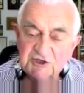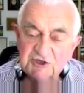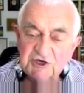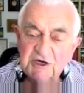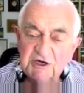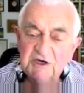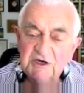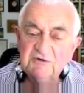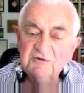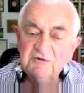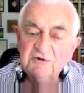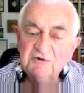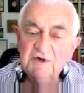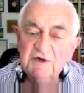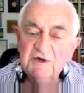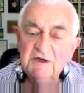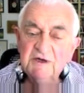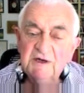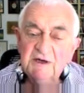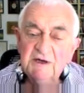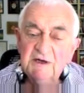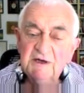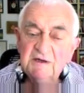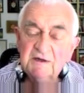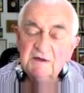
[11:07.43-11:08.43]

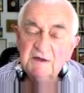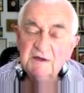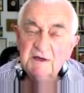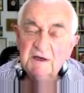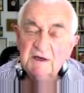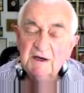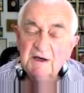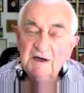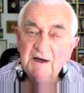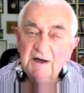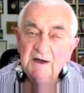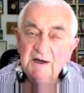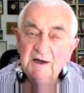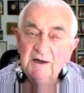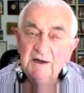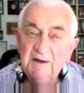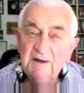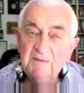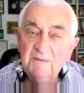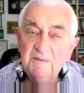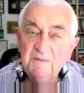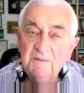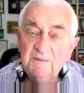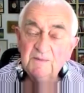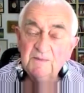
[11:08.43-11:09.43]
generally.
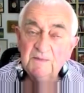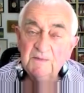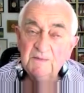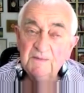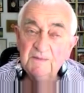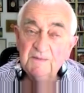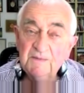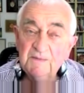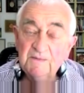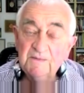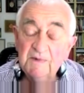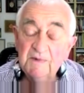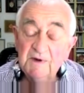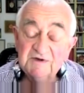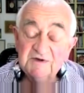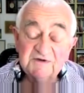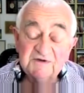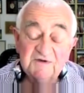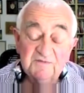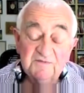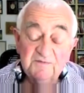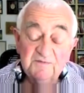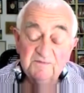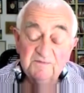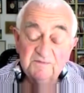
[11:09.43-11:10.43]
Um,
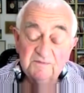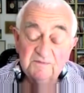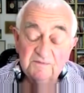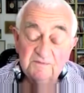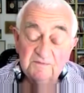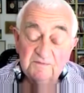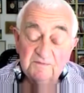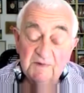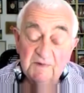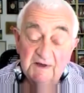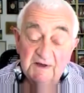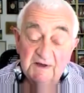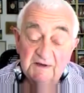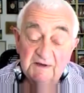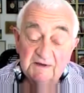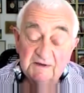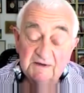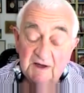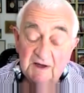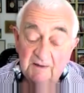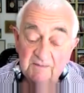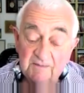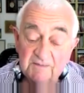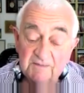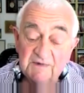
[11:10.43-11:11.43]
Most of my
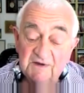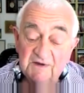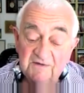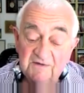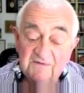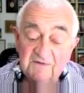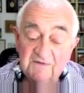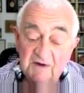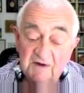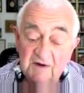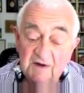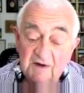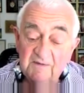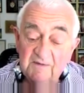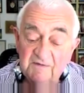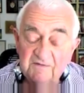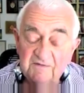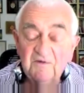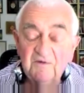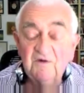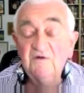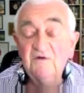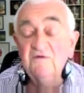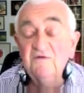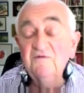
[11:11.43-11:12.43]
companies that I'm
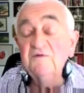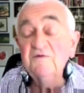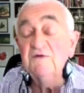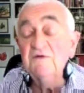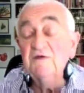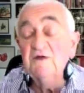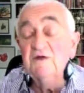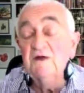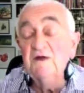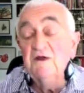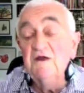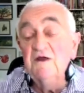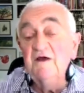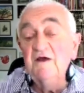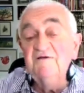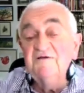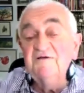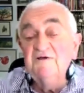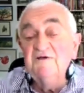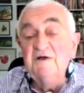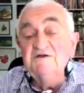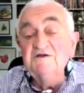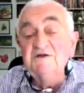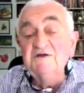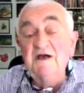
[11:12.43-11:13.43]
involved with are life
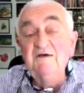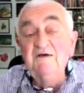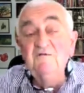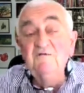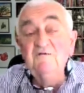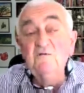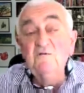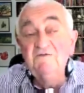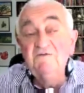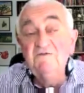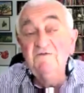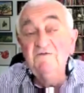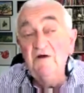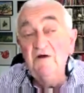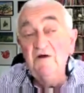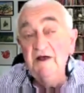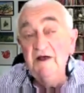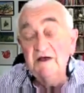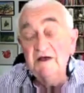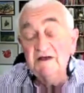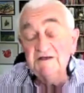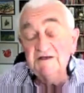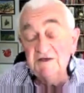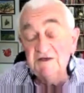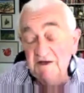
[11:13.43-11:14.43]
science. I have one very
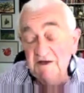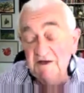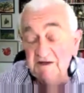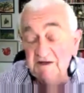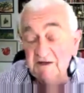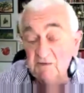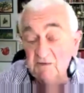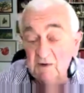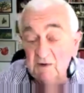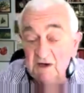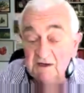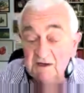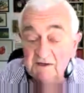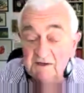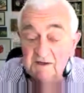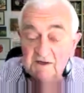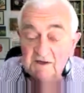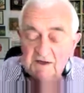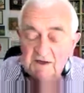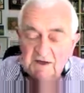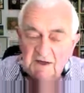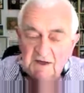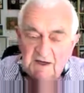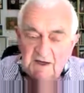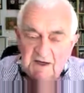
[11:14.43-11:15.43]
exciting one,
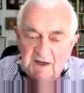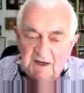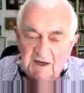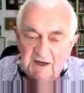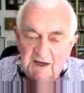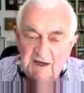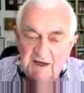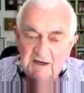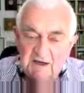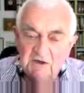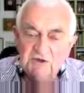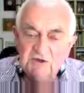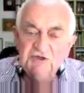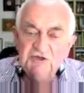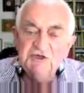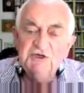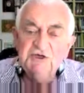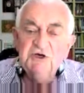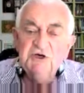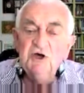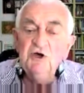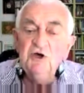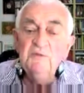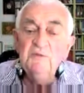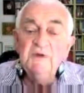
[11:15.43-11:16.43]
Eagle
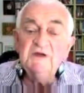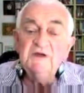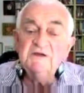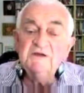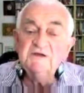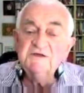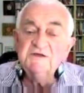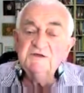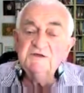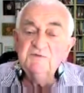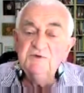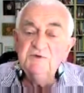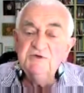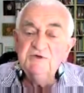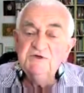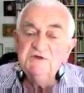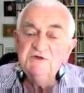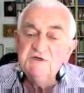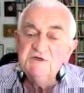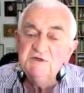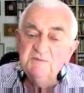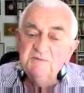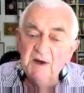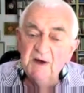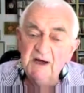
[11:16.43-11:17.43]
Genomics, which is
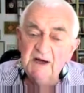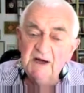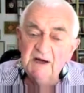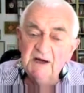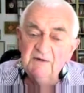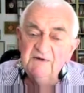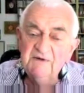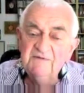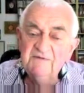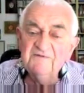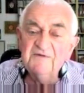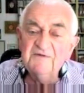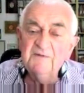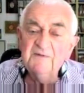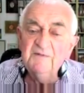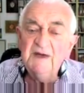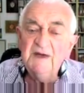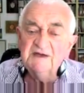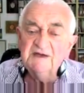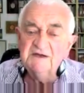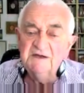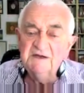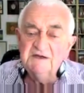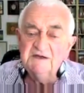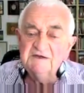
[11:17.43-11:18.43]
in
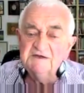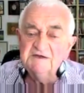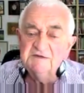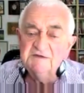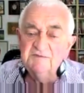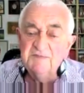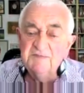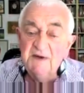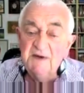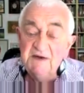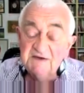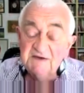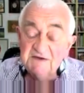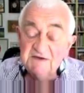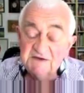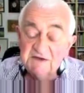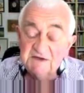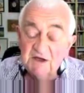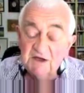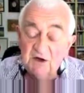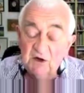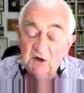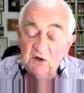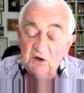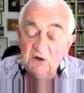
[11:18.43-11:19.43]
bioinformatics, based
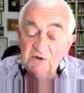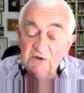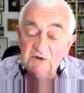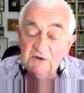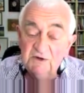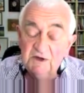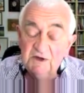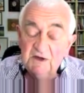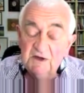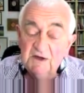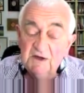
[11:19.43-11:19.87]
on